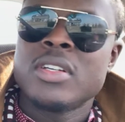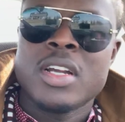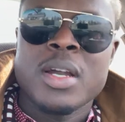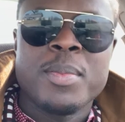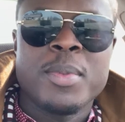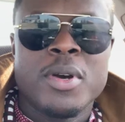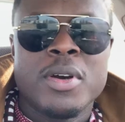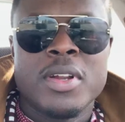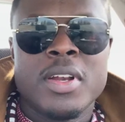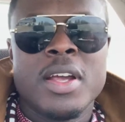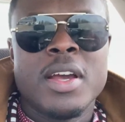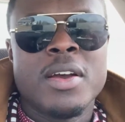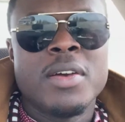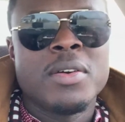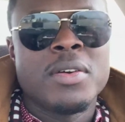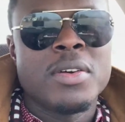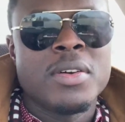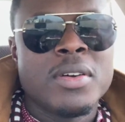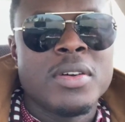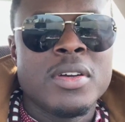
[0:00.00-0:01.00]
Come on
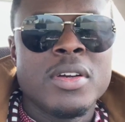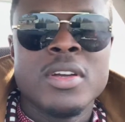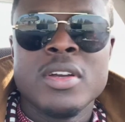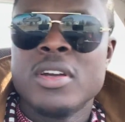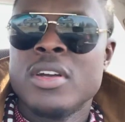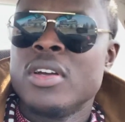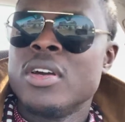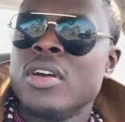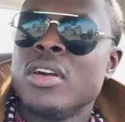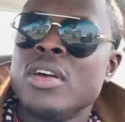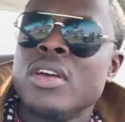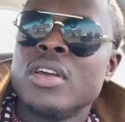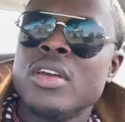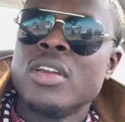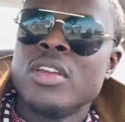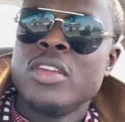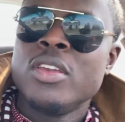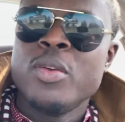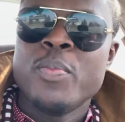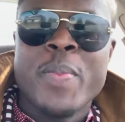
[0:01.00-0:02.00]
now.
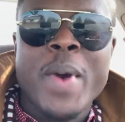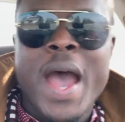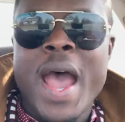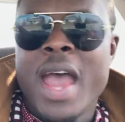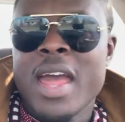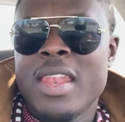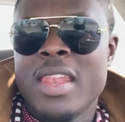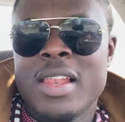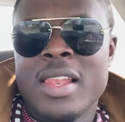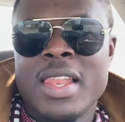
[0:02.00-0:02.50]
You buy it,